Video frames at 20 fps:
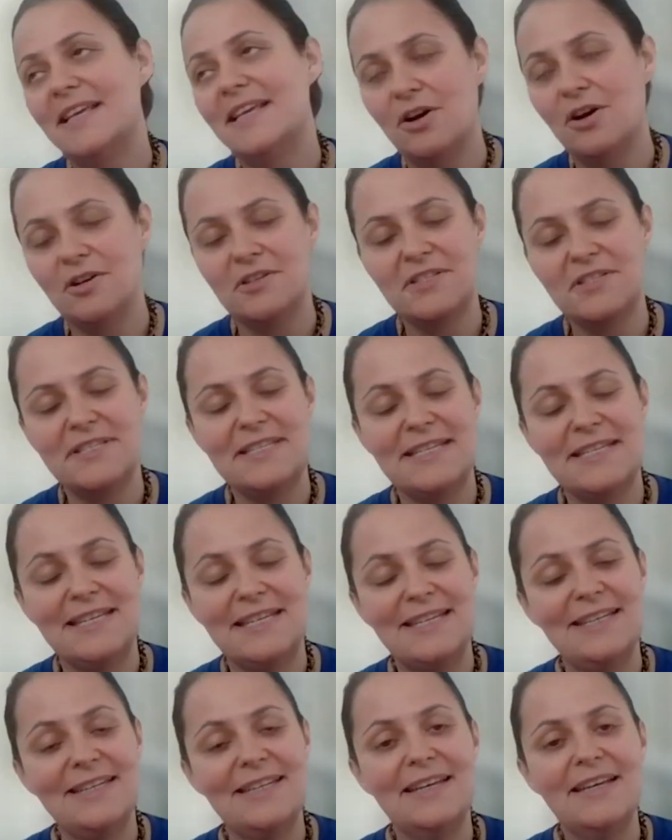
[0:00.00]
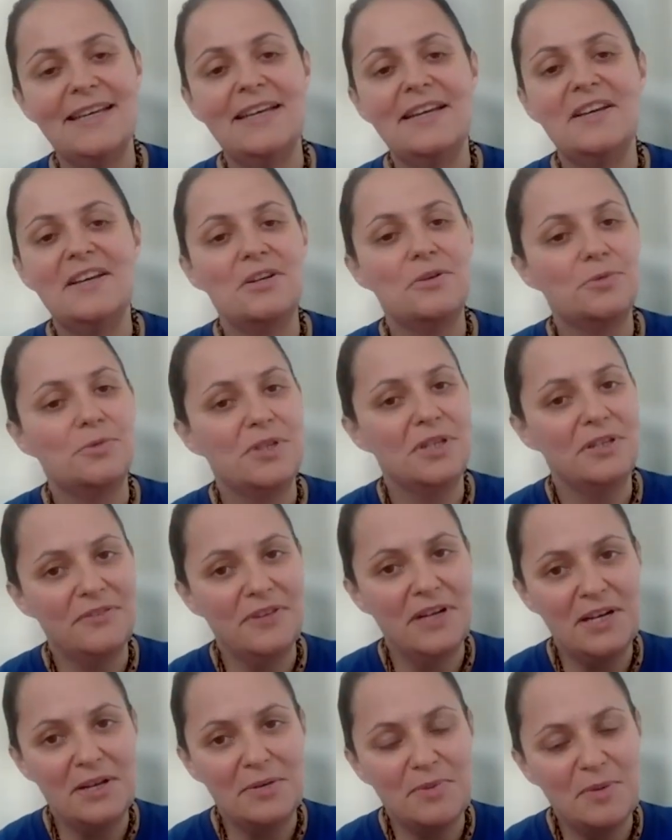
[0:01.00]
St. Augustine. We're
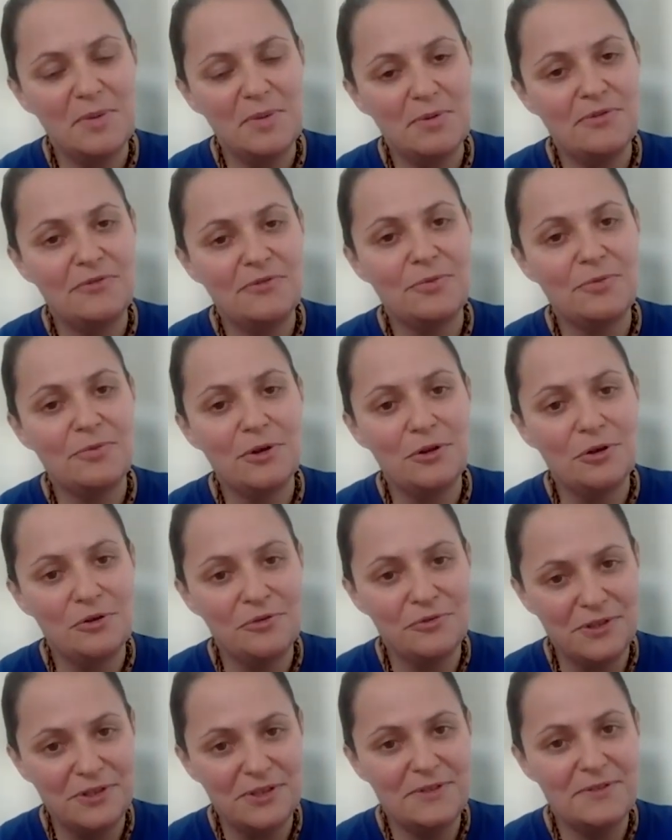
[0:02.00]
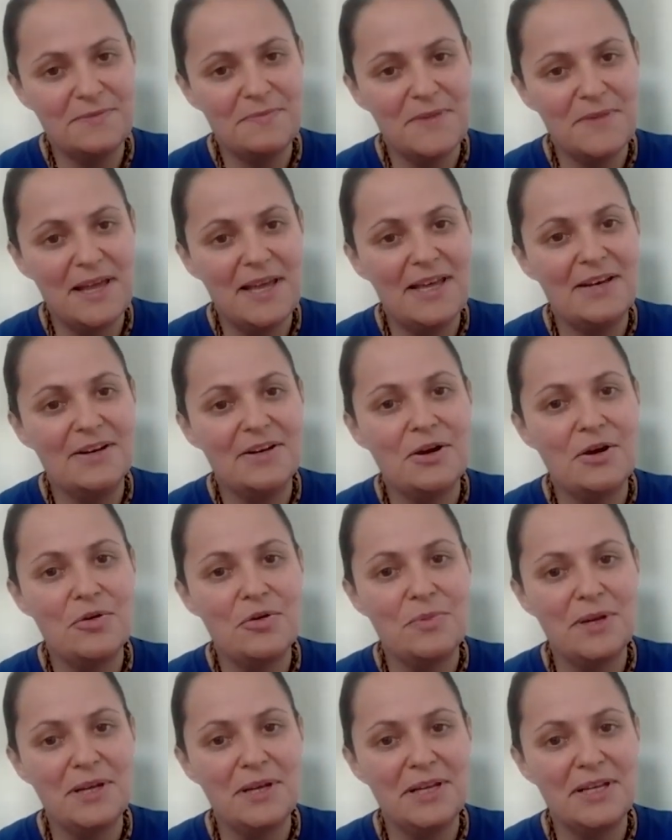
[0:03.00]
inviting people from all over and
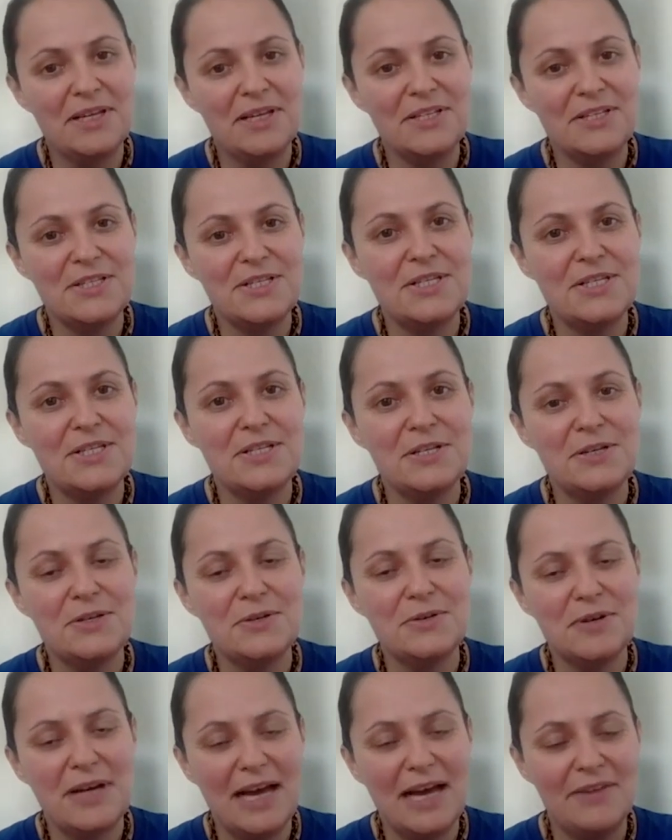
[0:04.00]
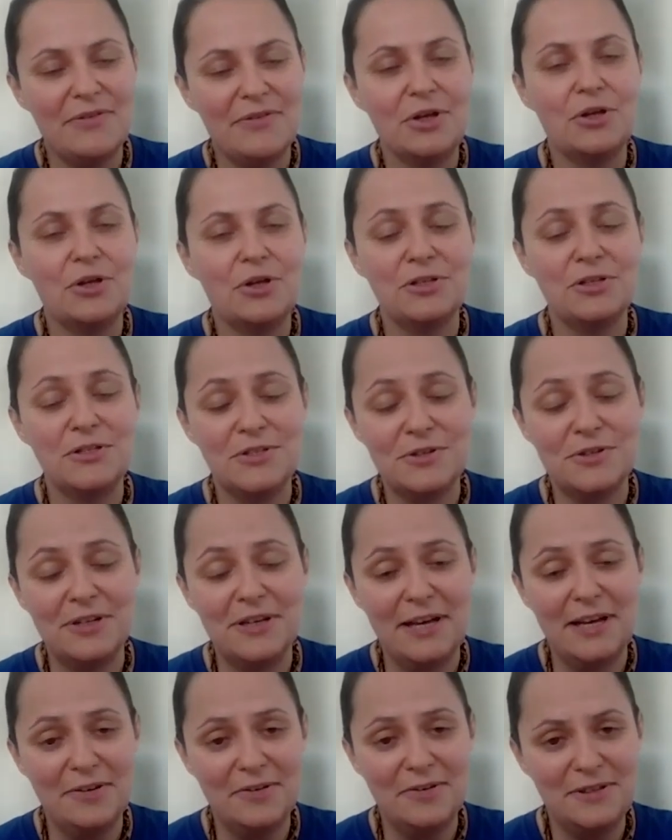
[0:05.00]
hoping to have a good
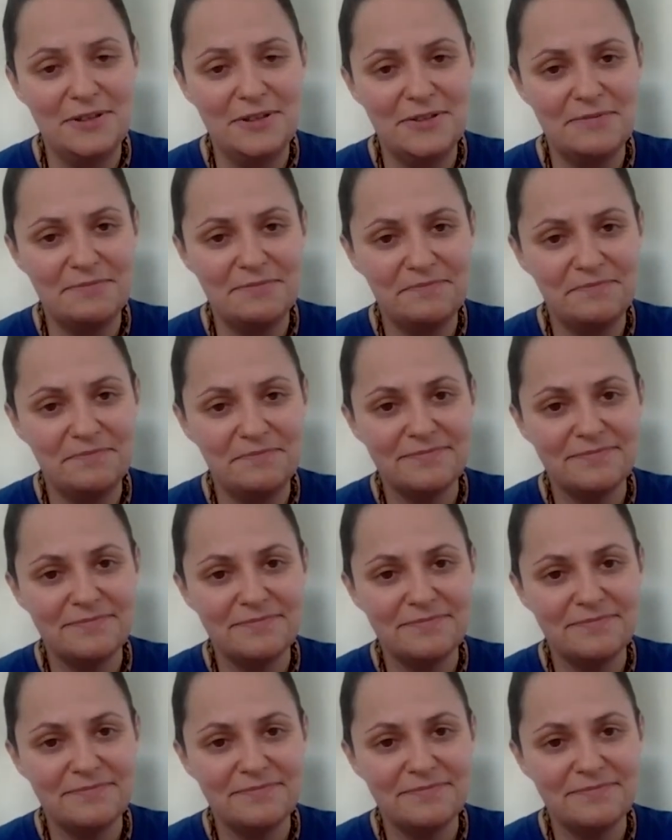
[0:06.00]
turnout